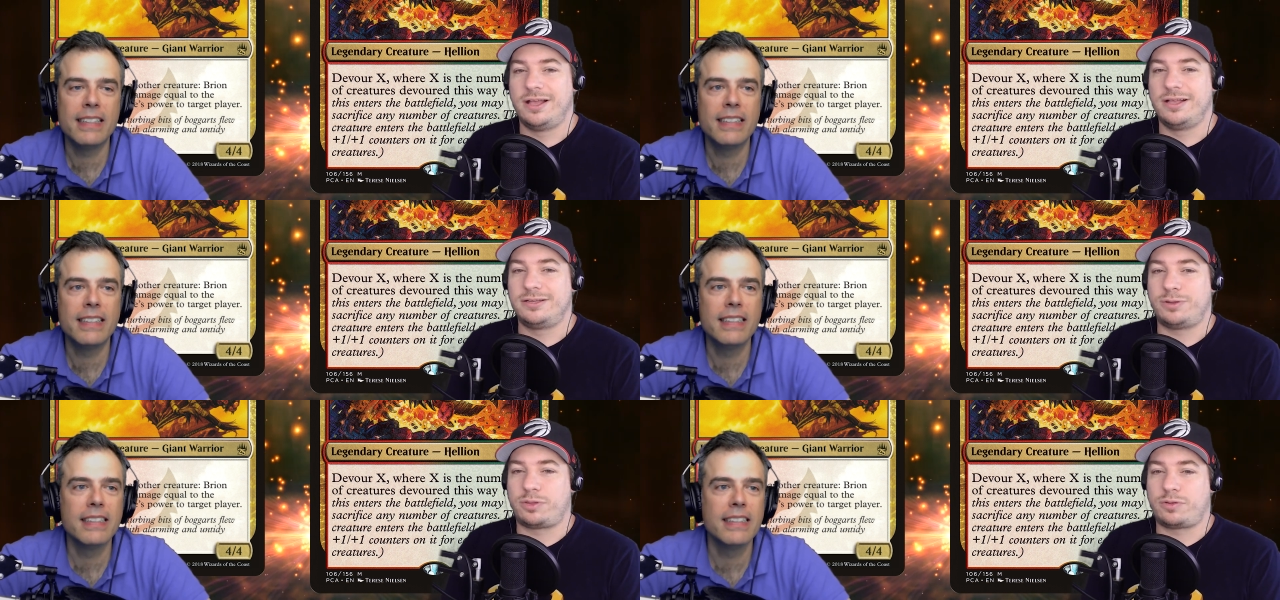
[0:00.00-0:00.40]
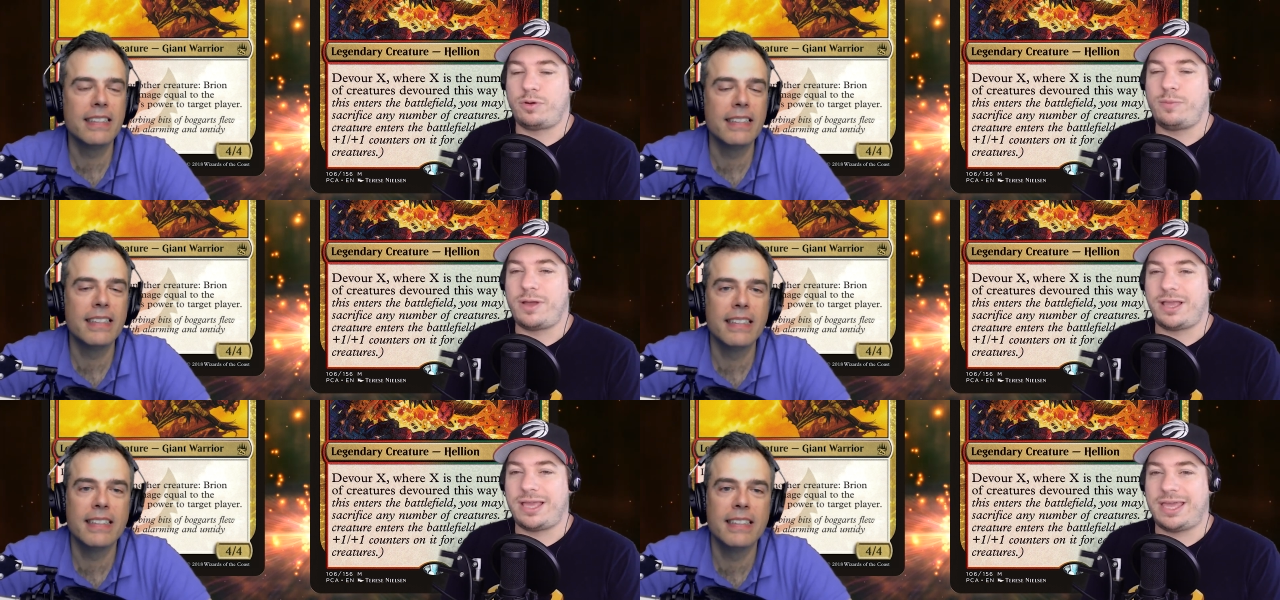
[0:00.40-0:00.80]
Speaker 1: So
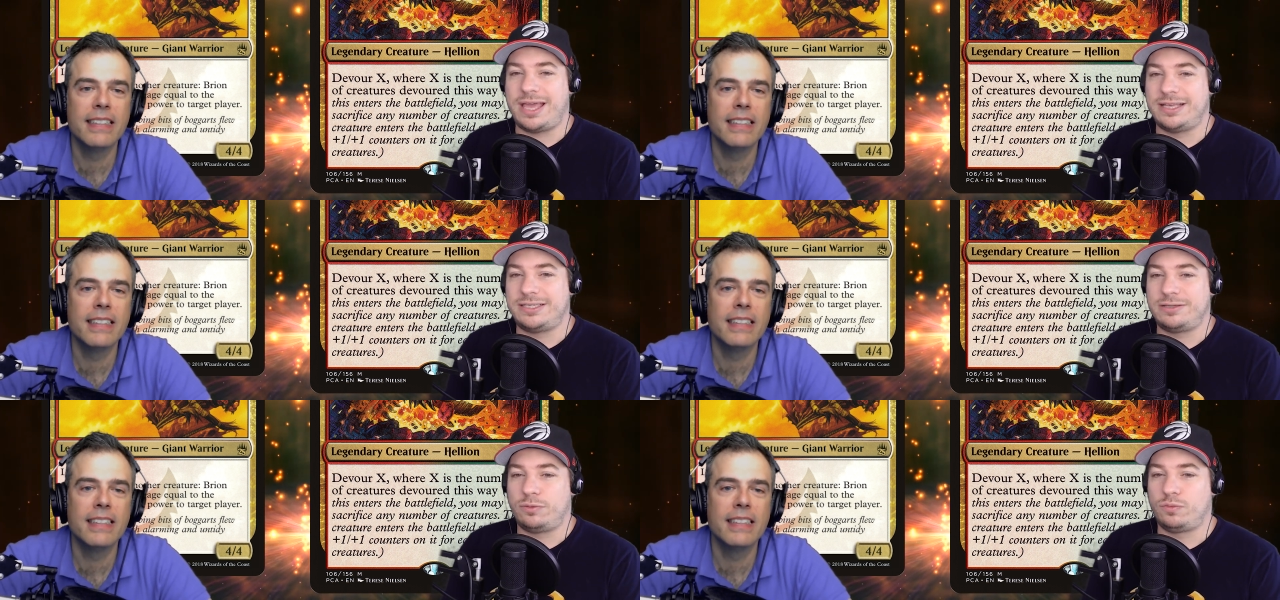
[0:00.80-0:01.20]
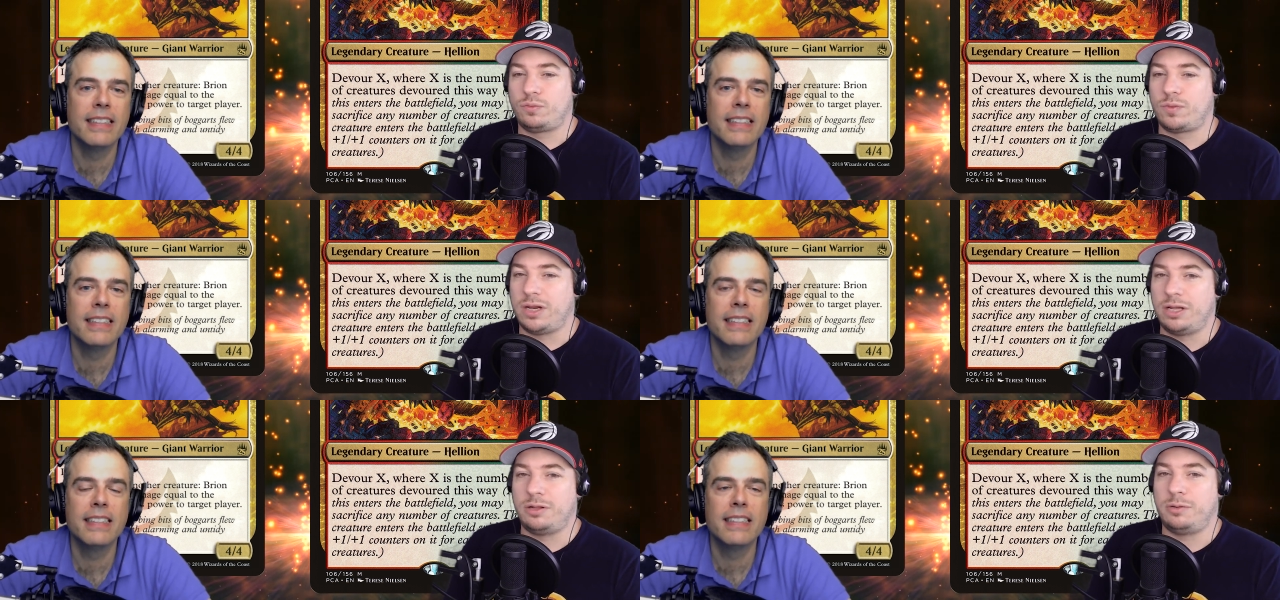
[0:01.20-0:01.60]
Thromok gets
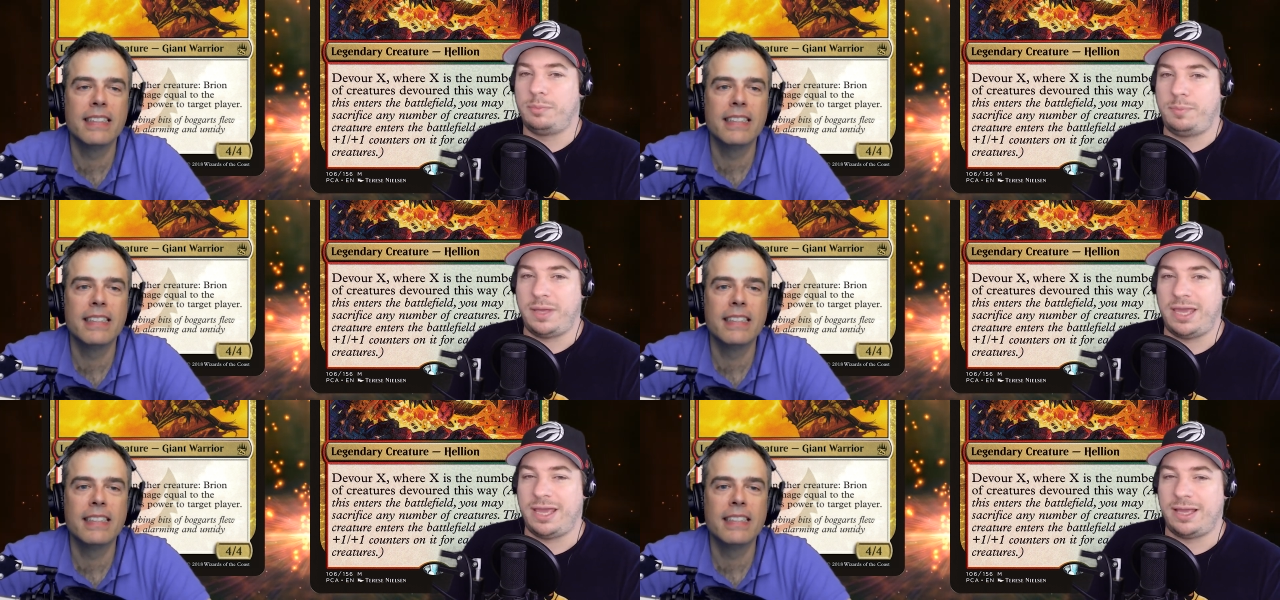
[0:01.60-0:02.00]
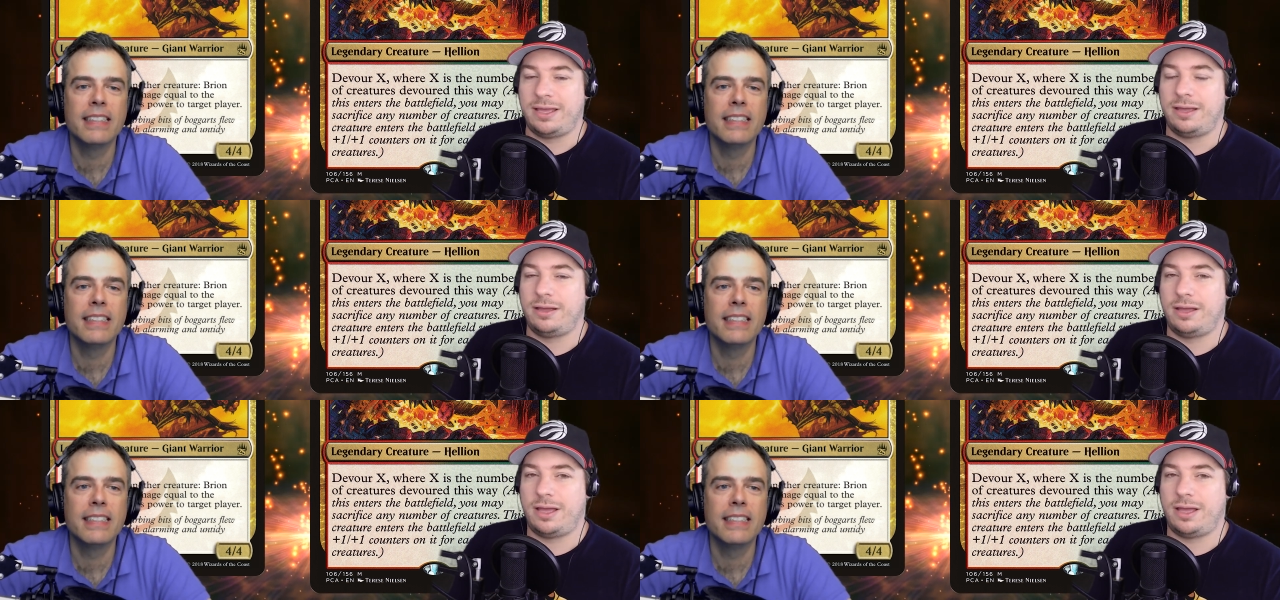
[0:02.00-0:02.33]
real big,